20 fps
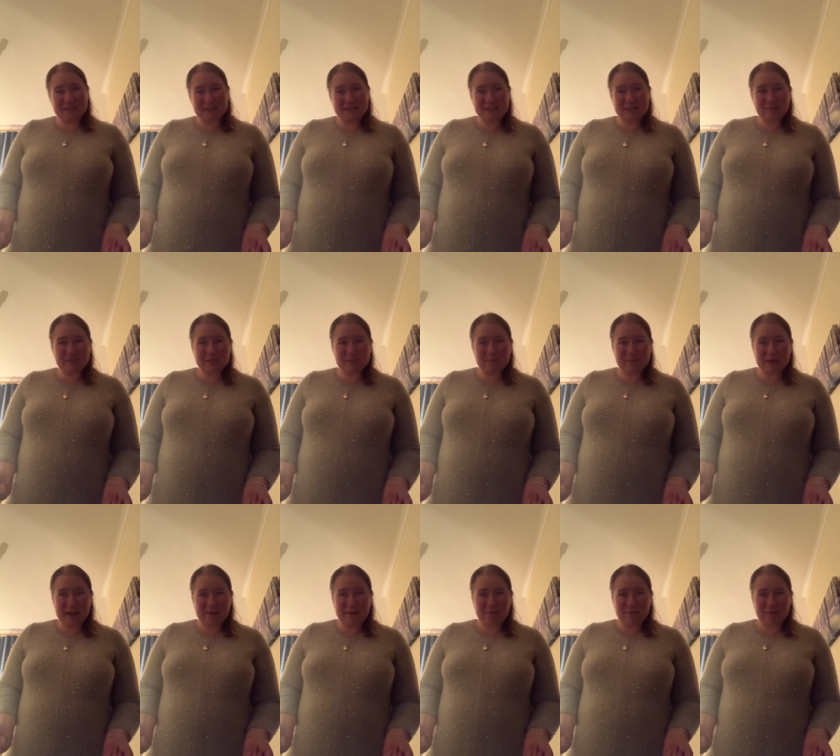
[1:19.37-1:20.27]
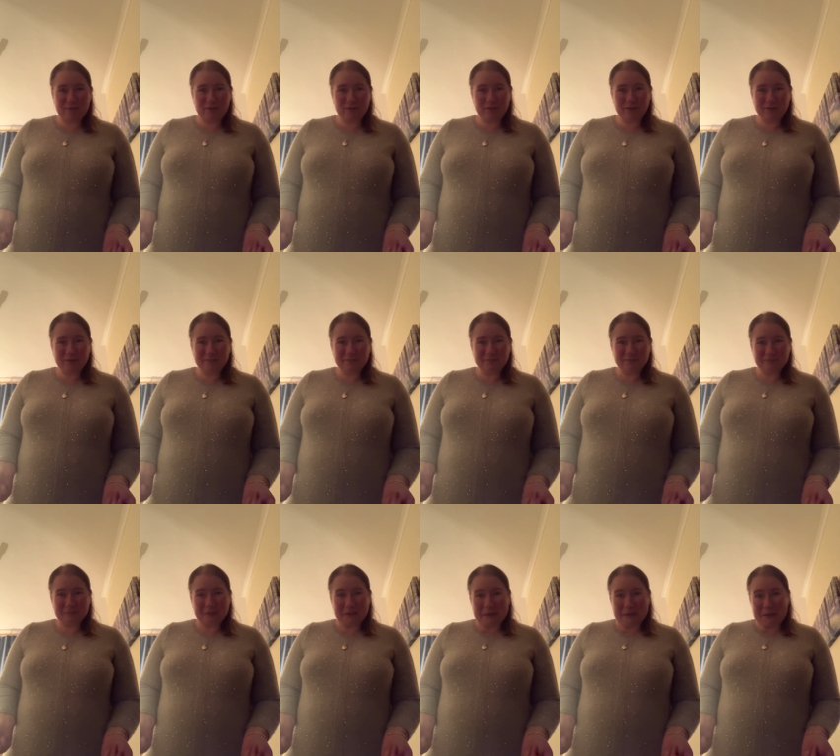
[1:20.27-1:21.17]
disrespectful
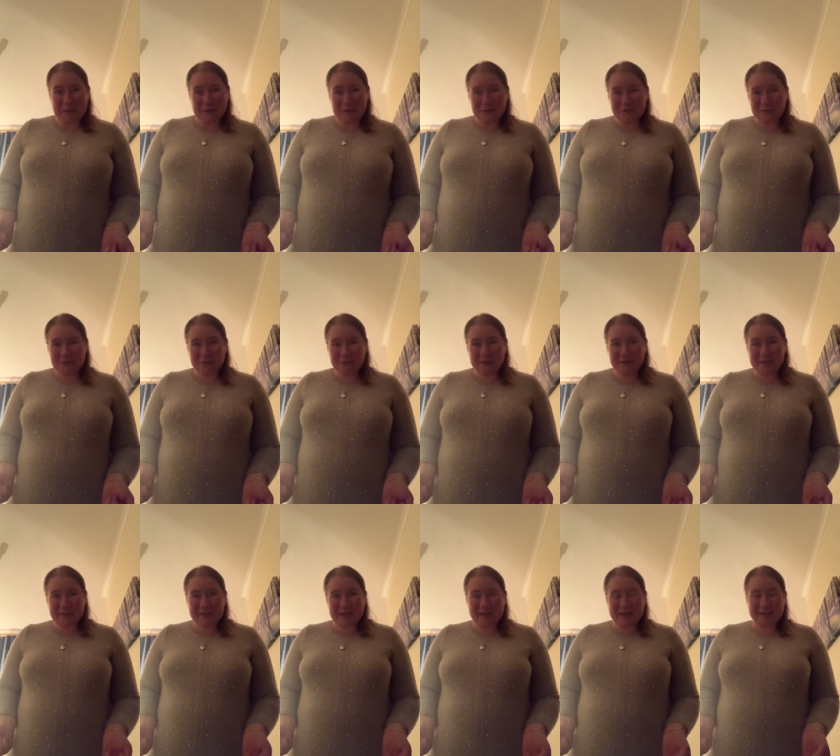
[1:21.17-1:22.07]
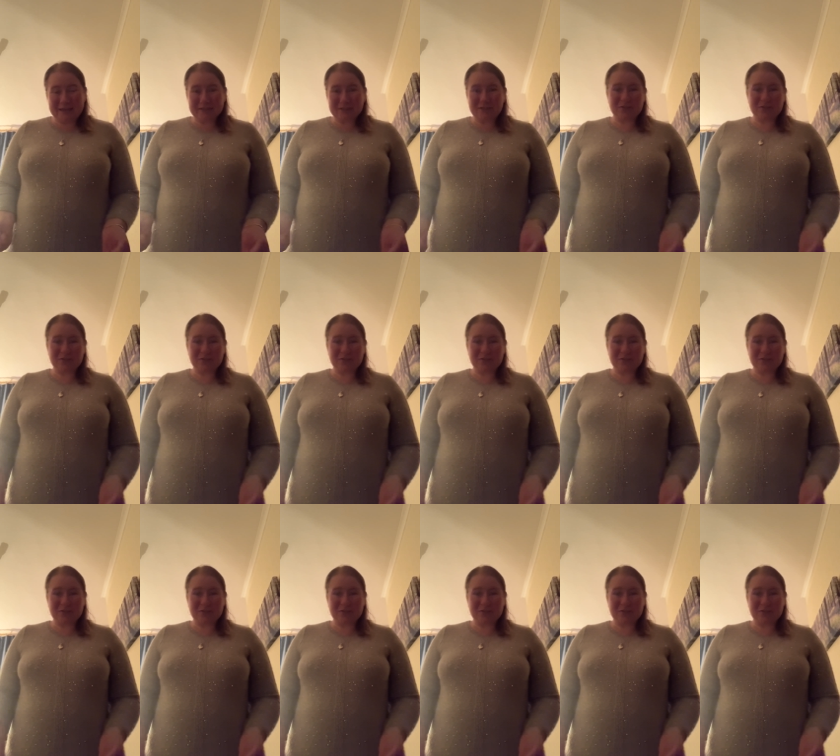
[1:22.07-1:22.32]
doing that.